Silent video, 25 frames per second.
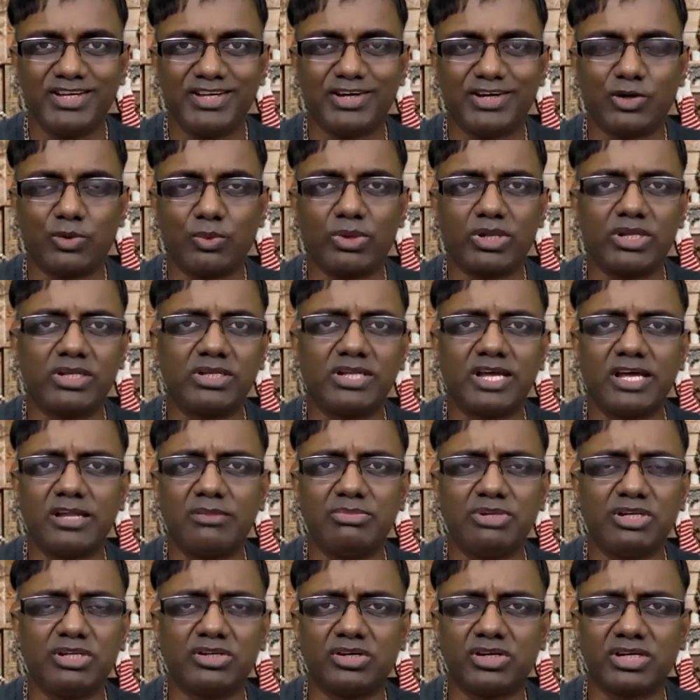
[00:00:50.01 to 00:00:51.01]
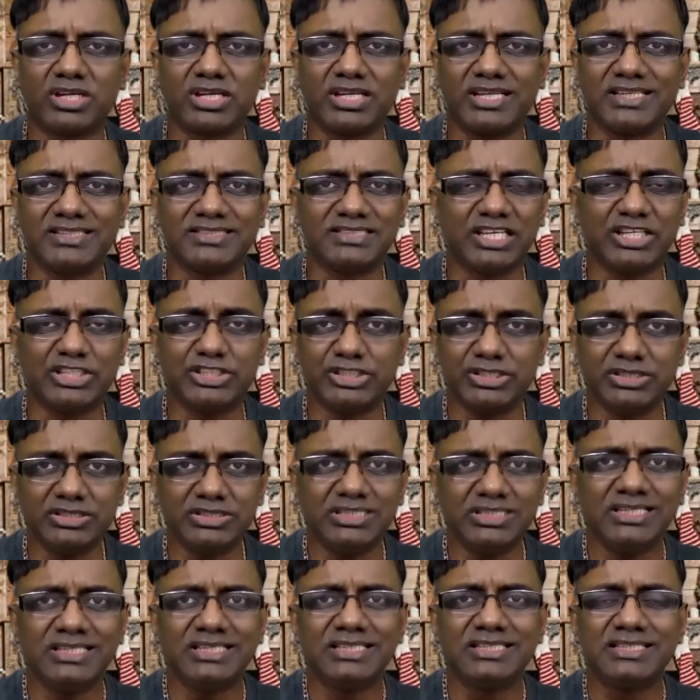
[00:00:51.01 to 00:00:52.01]
or whether that be an
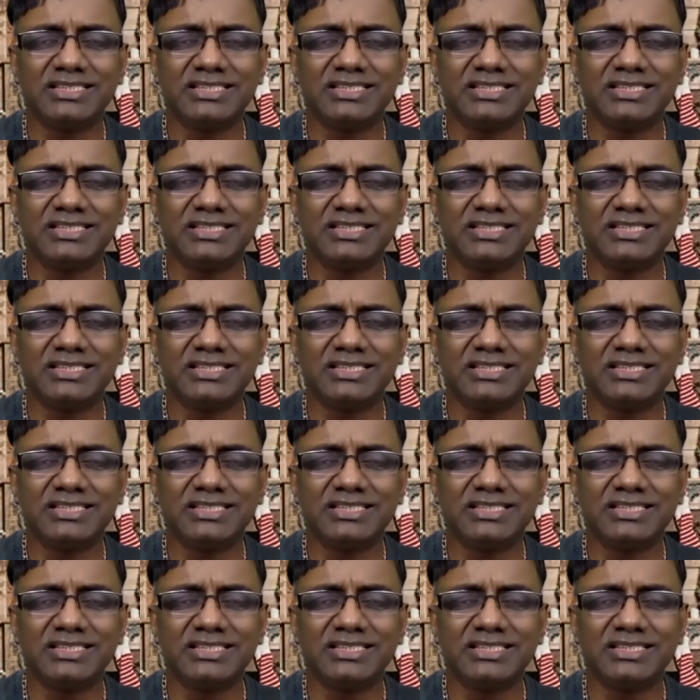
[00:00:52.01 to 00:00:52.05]
organization,